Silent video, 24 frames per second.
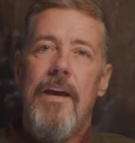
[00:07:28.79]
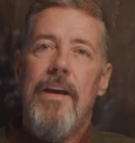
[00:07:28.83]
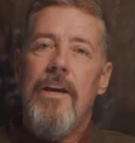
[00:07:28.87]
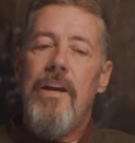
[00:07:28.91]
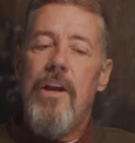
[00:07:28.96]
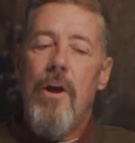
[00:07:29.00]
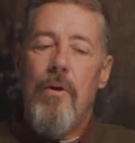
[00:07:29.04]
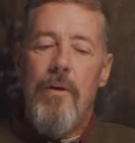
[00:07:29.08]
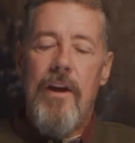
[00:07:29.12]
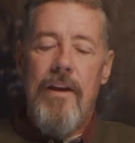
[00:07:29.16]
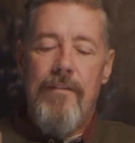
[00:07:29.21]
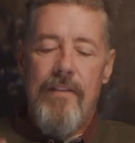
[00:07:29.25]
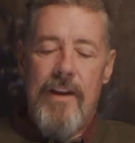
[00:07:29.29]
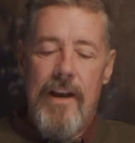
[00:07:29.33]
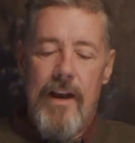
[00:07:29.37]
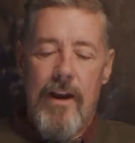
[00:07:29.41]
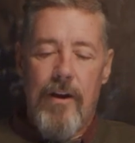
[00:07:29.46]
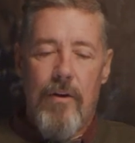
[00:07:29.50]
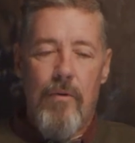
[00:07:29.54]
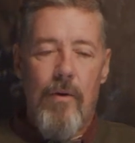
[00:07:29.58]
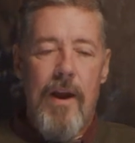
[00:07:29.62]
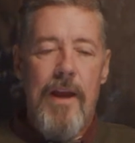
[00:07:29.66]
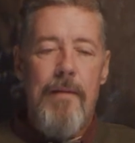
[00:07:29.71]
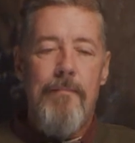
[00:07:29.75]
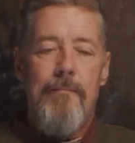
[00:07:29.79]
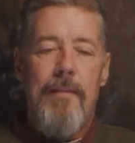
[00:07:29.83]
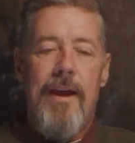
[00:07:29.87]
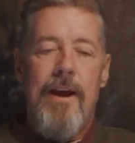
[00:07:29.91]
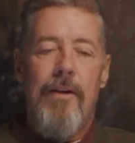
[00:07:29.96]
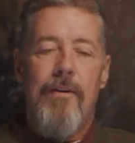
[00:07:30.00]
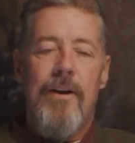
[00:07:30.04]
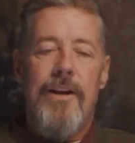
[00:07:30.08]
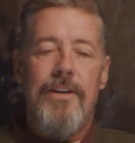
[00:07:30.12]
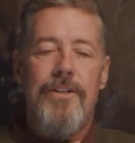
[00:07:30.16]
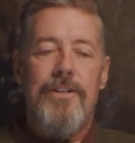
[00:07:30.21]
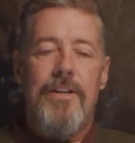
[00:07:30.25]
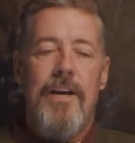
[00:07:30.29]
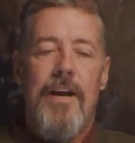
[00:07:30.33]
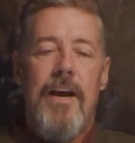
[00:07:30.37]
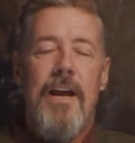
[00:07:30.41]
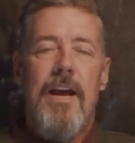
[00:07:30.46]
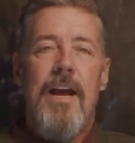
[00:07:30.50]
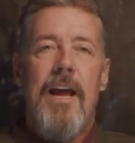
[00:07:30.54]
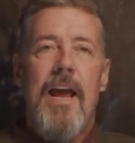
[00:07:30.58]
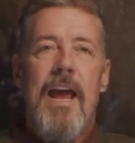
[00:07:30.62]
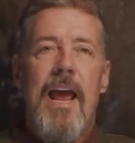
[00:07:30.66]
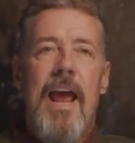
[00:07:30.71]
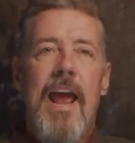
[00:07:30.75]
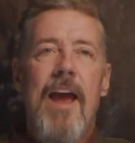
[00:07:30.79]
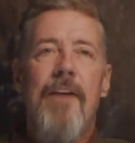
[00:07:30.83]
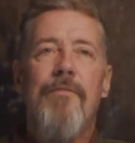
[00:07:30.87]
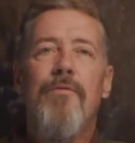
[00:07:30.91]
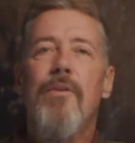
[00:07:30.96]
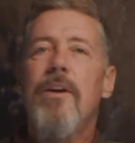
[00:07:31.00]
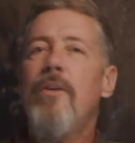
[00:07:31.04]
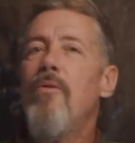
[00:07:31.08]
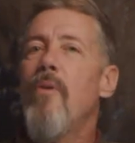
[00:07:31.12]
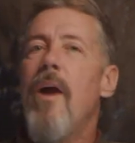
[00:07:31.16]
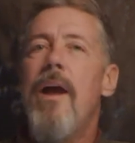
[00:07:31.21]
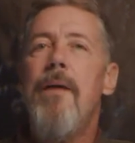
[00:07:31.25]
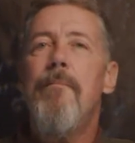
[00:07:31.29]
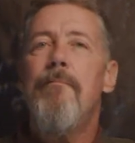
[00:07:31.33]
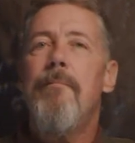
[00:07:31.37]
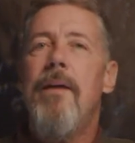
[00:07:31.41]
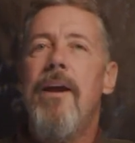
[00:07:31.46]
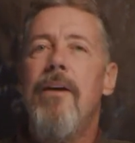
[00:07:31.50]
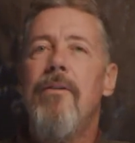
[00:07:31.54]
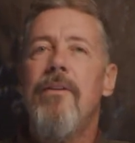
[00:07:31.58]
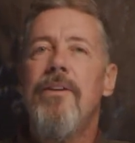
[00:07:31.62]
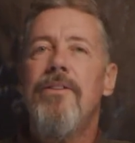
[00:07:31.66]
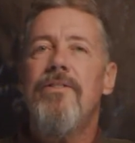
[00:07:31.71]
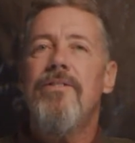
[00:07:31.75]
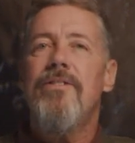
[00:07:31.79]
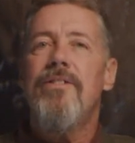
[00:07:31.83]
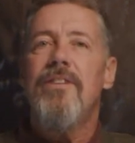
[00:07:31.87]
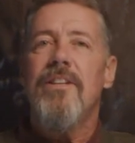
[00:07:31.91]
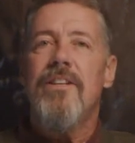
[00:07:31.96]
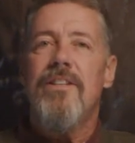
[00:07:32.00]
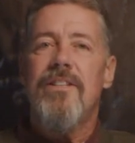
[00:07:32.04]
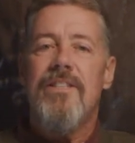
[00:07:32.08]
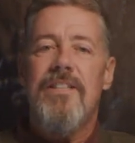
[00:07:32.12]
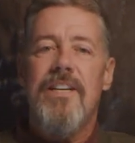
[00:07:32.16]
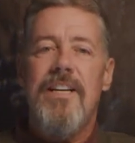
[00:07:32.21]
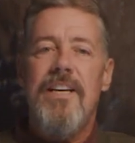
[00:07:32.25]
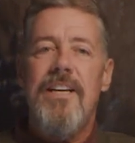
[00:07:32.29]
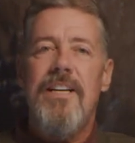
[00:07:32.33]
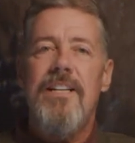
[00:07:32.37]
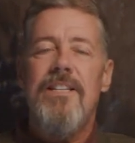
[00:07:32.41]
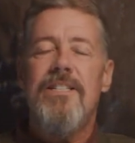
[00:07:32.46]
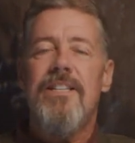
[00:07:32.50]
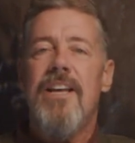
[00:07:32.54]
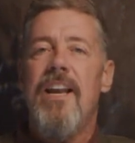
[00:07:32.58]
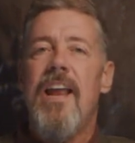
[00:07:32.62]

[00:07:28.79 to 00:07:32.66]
You know, even in a great marriage, Every great marriage succeeds,